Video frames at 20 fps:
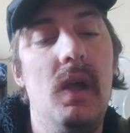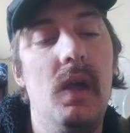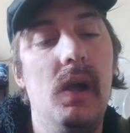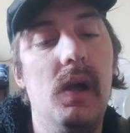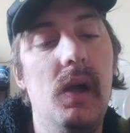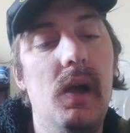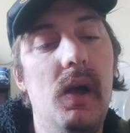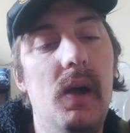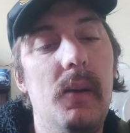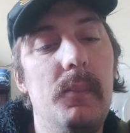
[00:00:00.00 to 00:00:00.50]

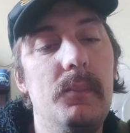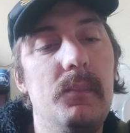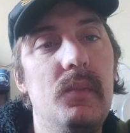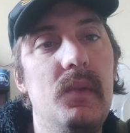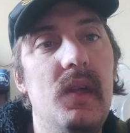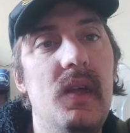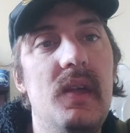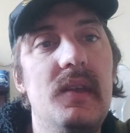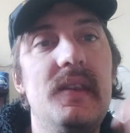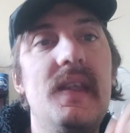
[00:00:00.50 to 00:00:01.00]

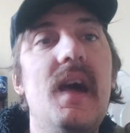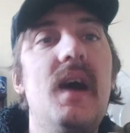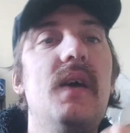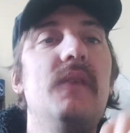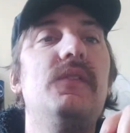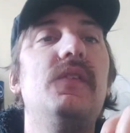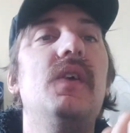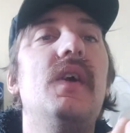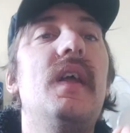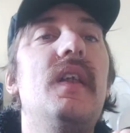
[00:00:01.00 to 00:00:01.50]
Now,
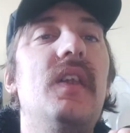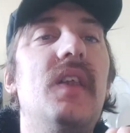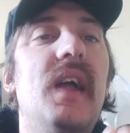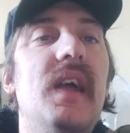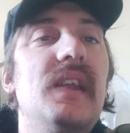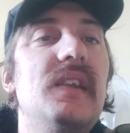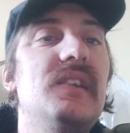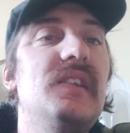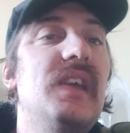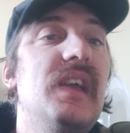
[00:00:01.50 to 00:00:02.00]
if you're
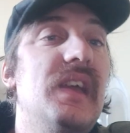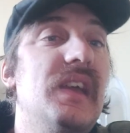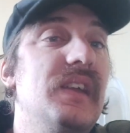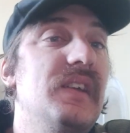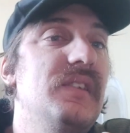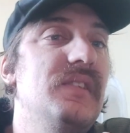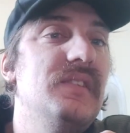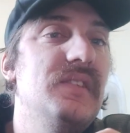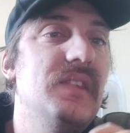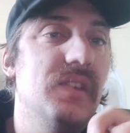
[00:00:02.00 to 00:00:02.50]
late
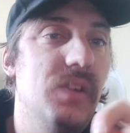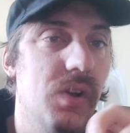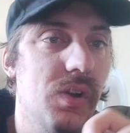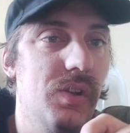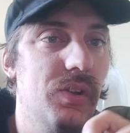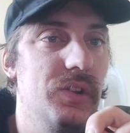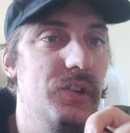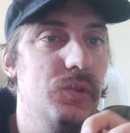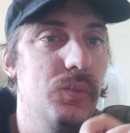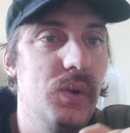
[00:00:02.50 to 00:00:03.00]
teens and
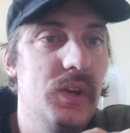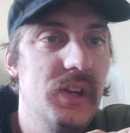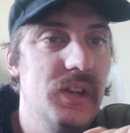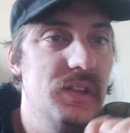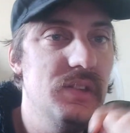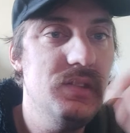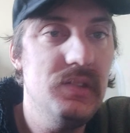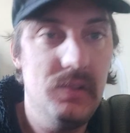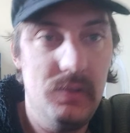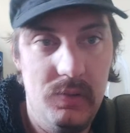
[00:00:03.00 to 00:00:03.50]
early
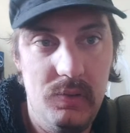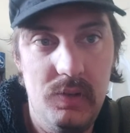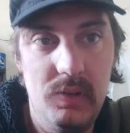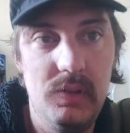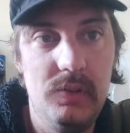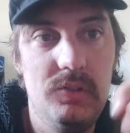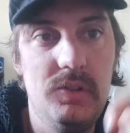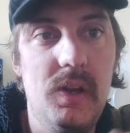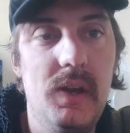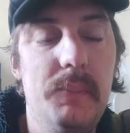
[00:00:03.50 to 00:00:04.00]
20s, you're
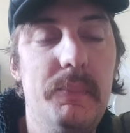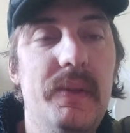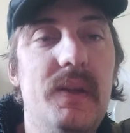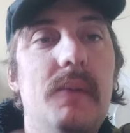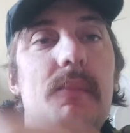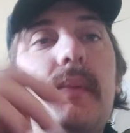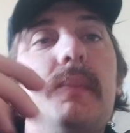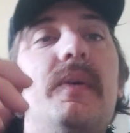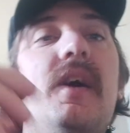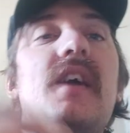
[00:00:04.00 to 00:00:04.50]
trying to pick
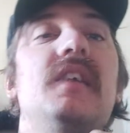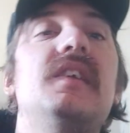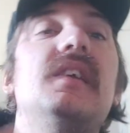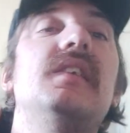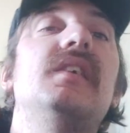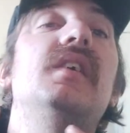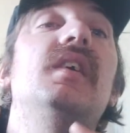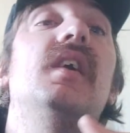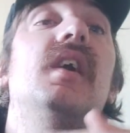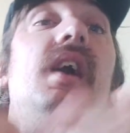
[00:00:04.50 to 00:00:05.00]
up a
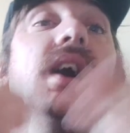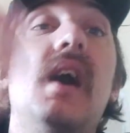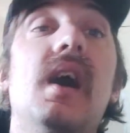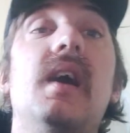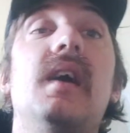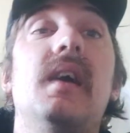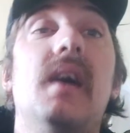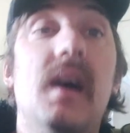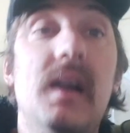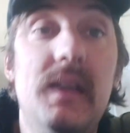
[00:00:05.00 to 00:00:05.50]
bartender,
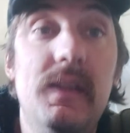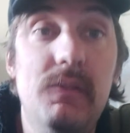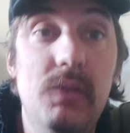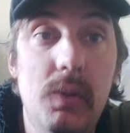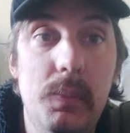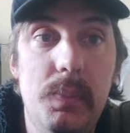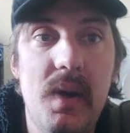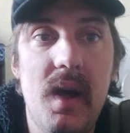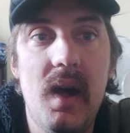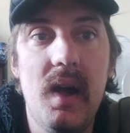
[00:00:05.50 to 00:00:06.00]
I give you
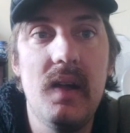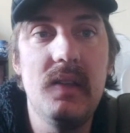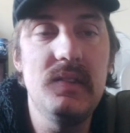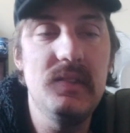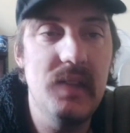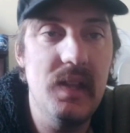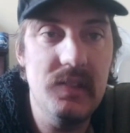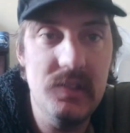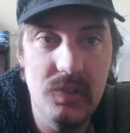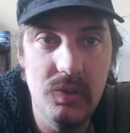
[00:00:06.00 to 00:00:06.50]
a pass.
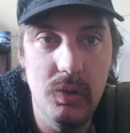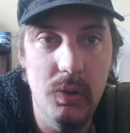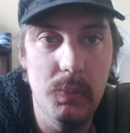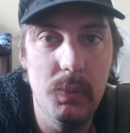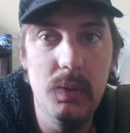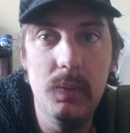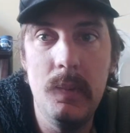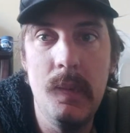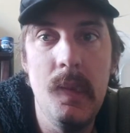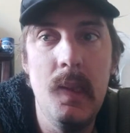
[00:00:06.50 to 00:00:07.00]
That's
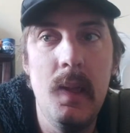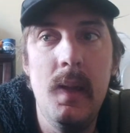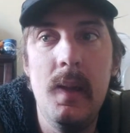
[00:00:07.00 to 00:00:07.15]
normal.